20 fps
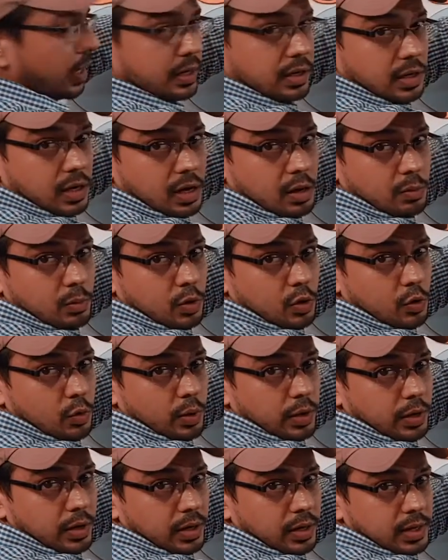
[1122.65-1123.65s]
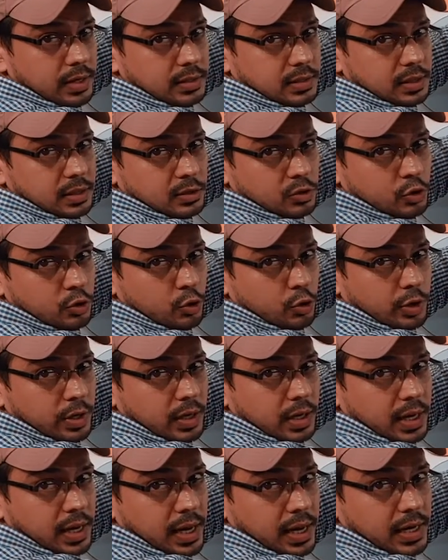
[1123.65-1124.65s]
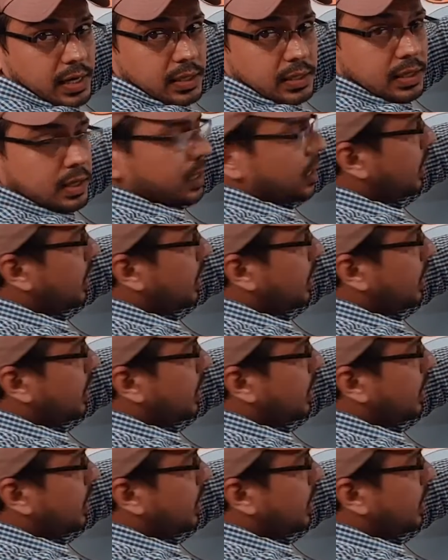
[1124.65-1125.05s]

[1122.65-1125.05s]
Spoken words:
can come over here. Let's say it's a total 8,